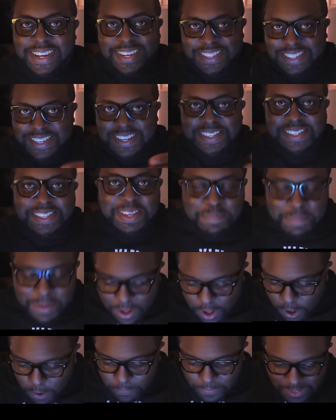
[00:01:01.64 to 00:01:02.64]
Do you see my
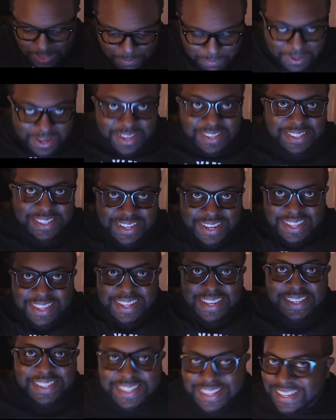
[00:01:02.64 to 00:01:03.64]
office space? Look at
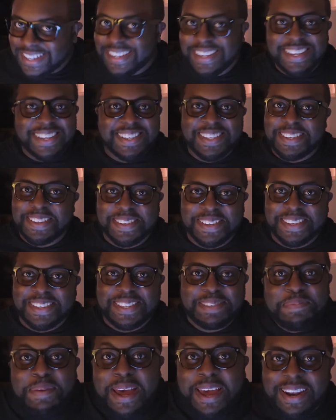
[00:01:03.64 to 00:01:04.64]
this.
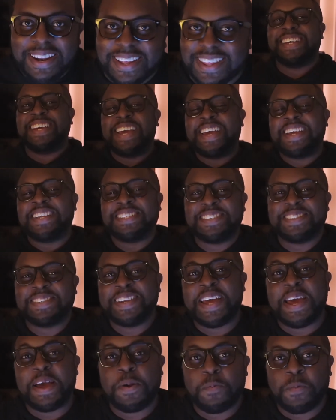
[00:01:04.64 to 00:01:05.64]
It's mine. And so
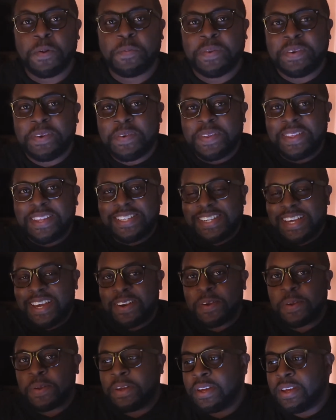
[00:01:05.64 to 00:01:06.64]
now what we do on the
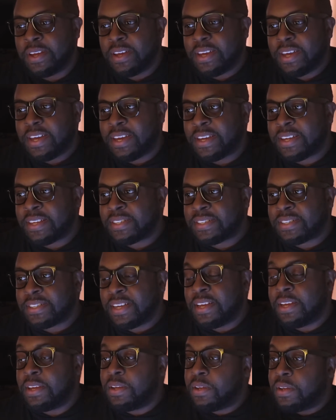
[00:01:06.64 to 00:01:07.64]
channel is,
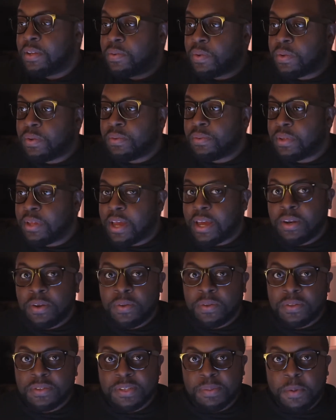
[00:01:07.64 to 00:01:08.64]
well, I
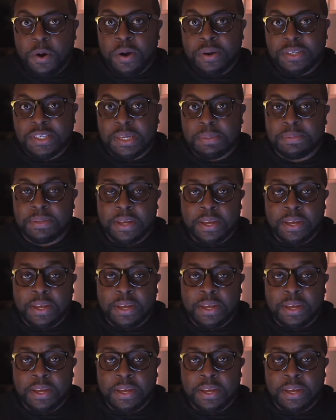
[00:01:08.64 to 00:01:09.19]
do some art tips.